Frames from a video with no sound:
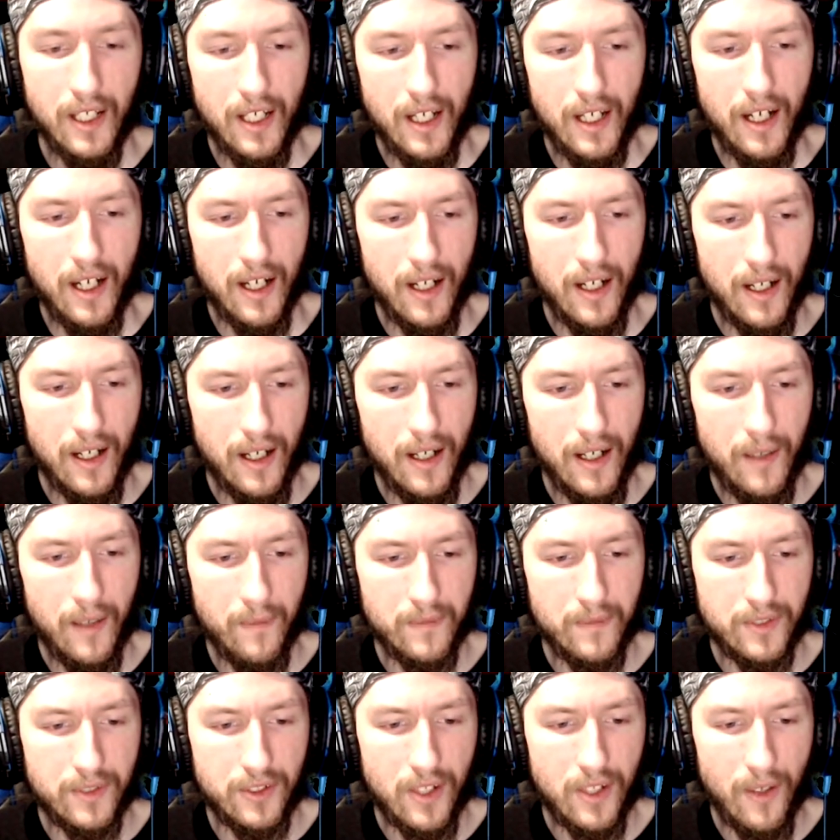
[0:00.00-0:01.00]

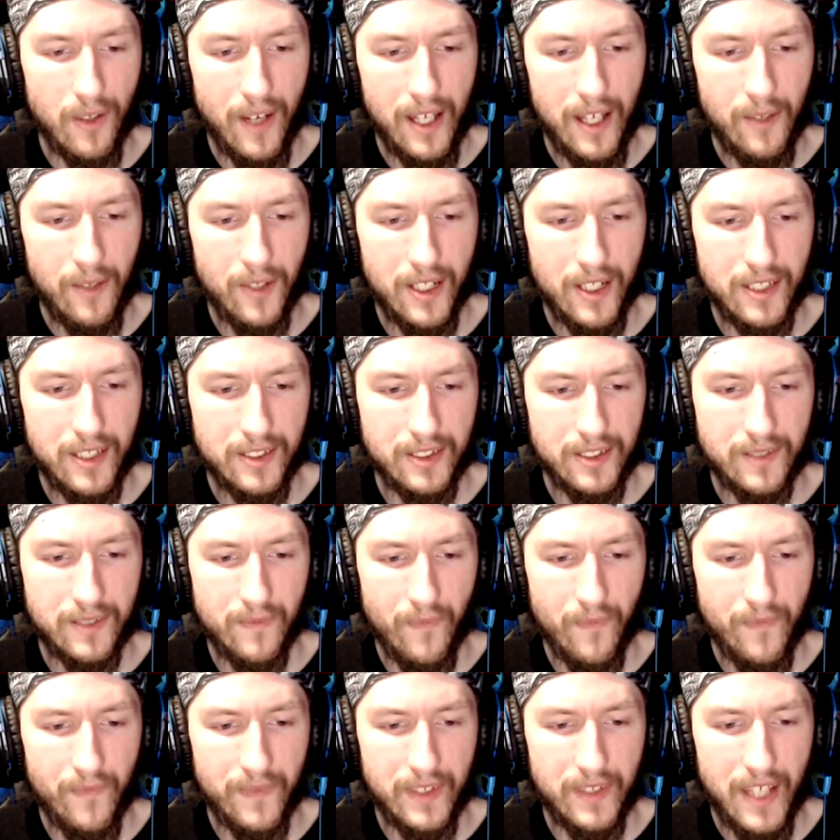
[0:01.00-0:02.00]
Um, so, anyways,
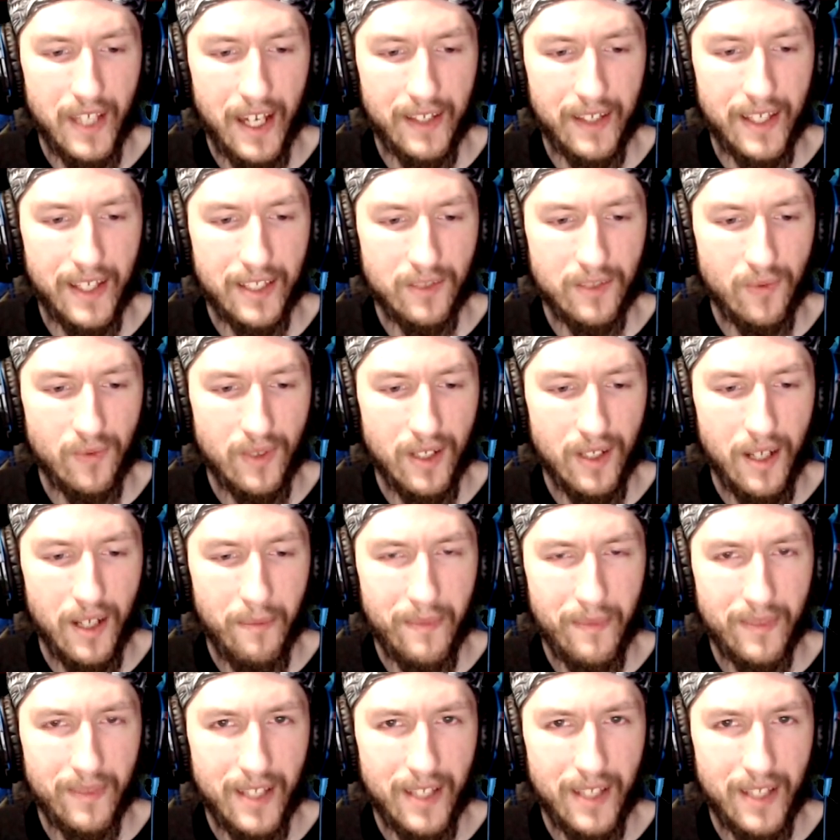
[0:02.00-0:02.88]
yeah, that's where I'm.